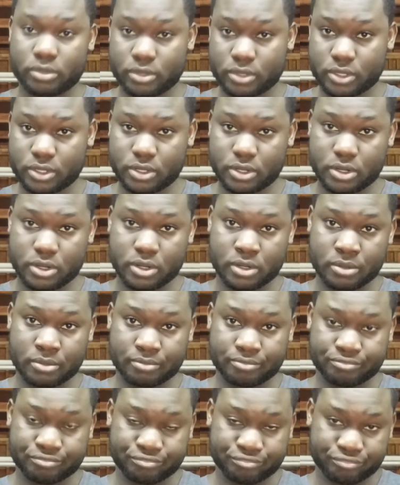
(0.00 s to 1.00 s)
So
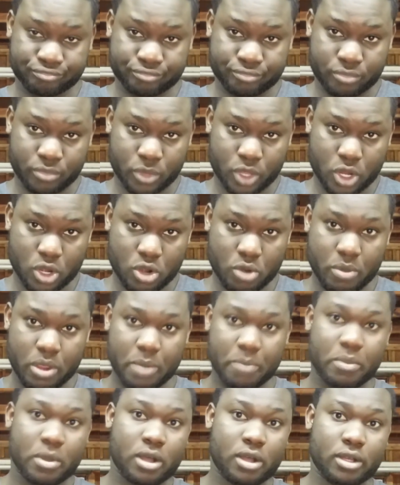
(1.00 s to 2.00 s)

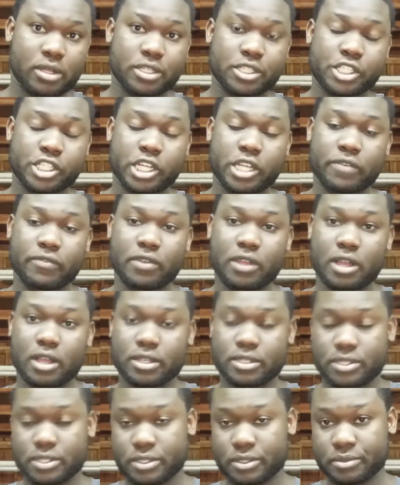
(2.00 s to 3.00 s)
remember,
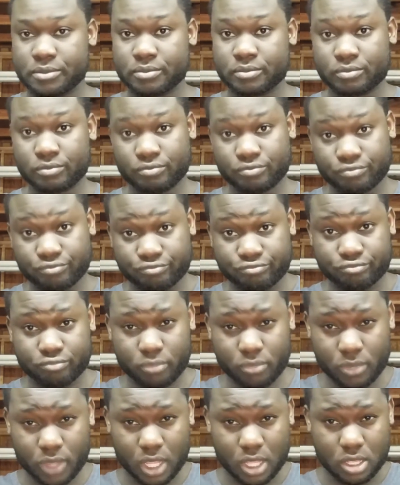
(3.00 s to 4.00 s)
JVLOGS,
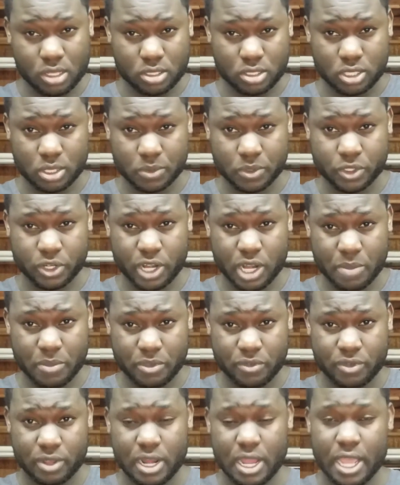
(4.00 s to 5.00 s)
subscribe
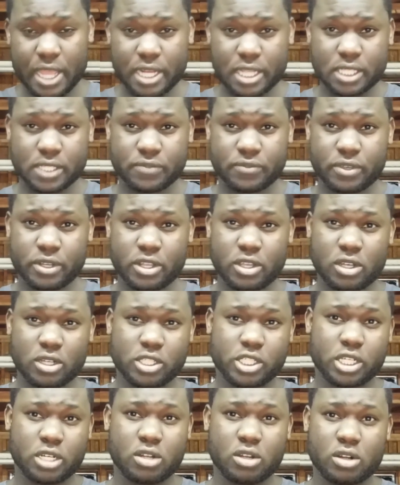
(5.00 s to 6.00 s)
if you like this video.
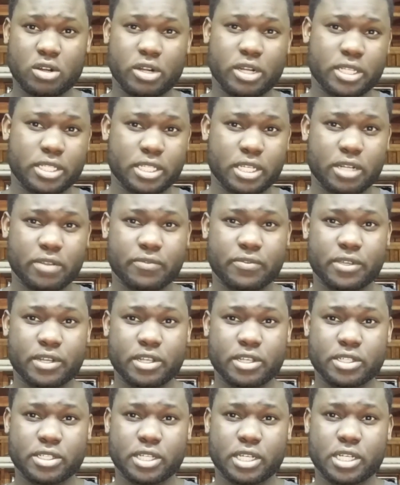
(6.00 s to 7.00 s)
Check out the rest of the
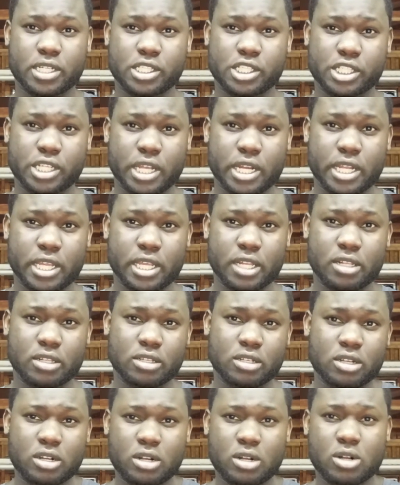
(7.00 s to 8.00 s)
videos on the channel.
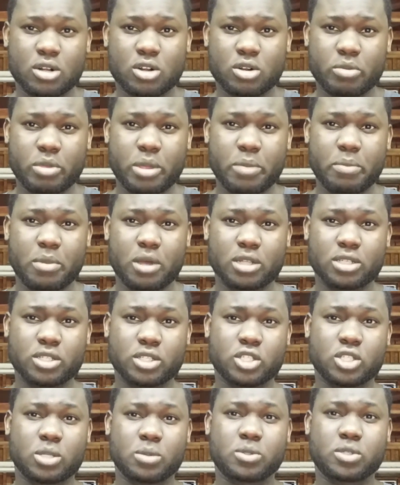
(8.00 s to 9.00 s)
Remember to
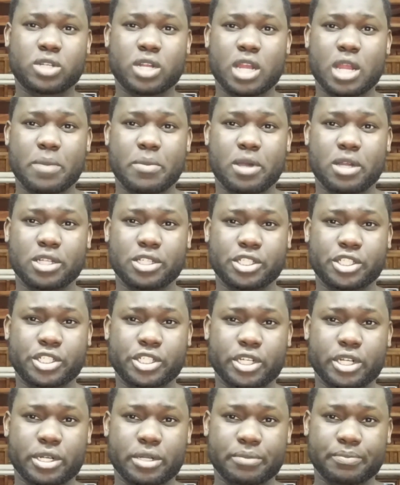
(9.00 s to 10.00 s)
subscribe and
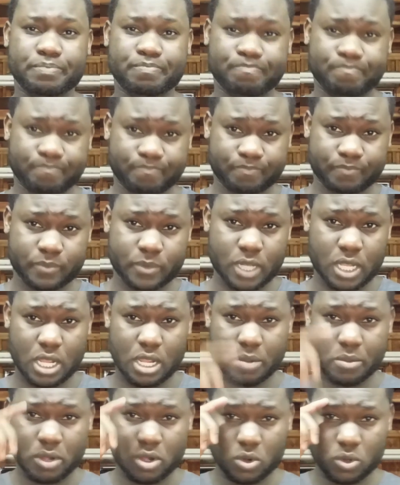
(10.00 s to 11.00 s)
share.
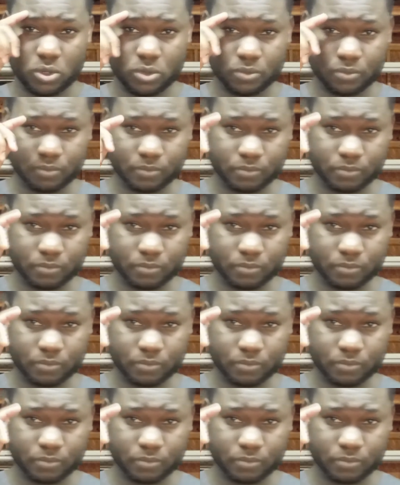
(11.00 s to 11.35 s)
I'm out.